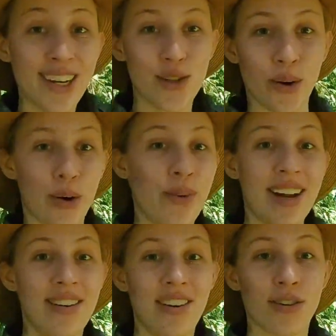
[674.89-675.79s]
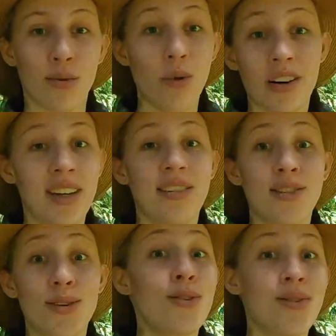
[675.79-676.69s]
a chore when you're walking
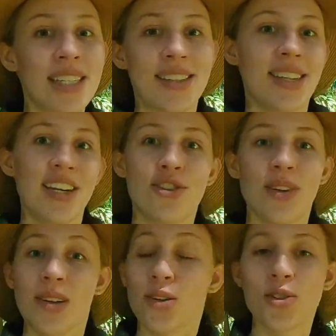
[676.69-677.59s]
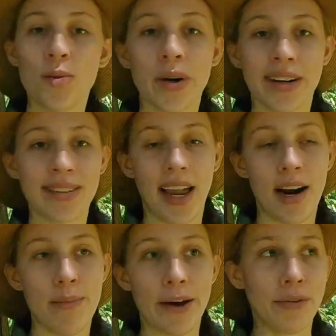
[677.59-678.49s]
to a new destination that you're super
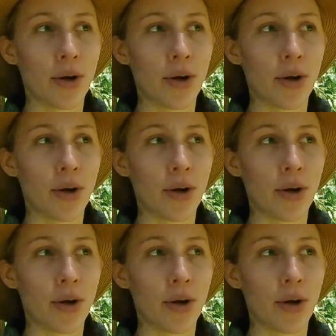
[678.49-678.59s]
excited about,